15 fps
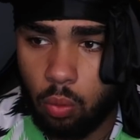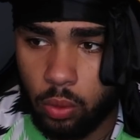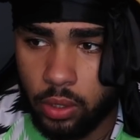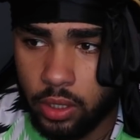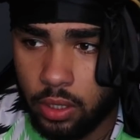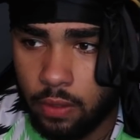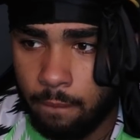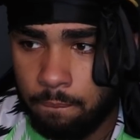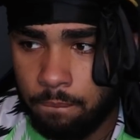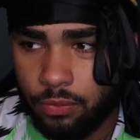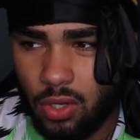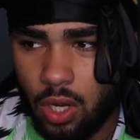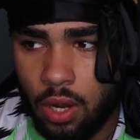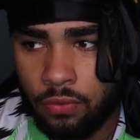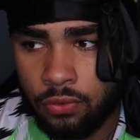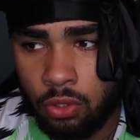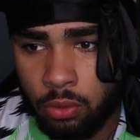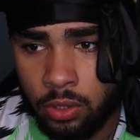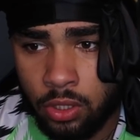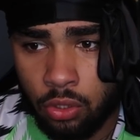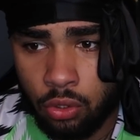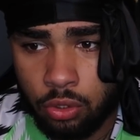Week.
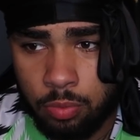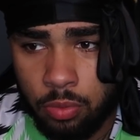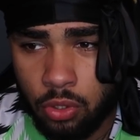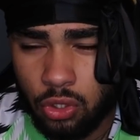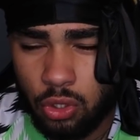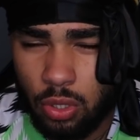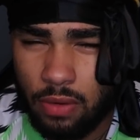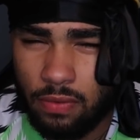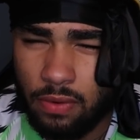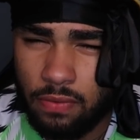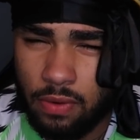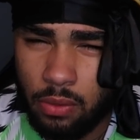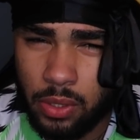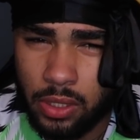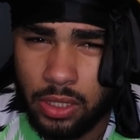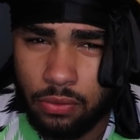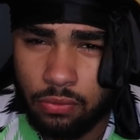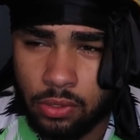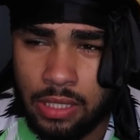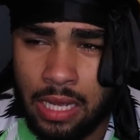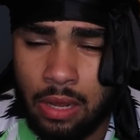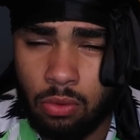After reading those books, you have a very
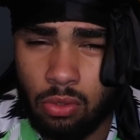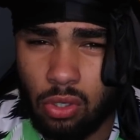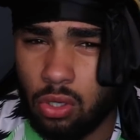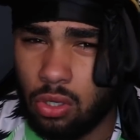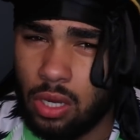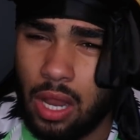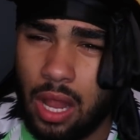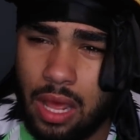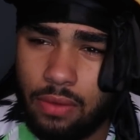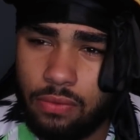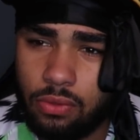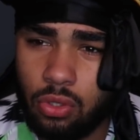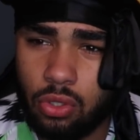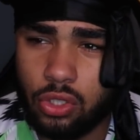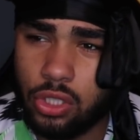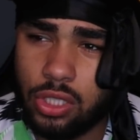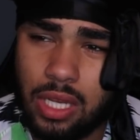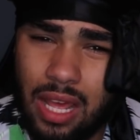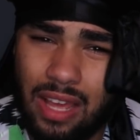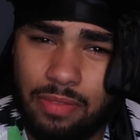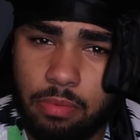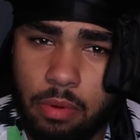different outlook on life, not
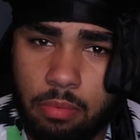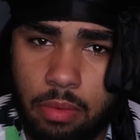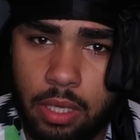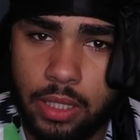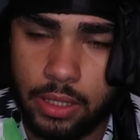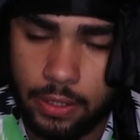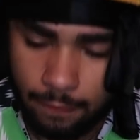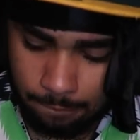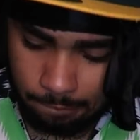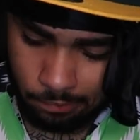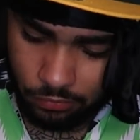just life but money.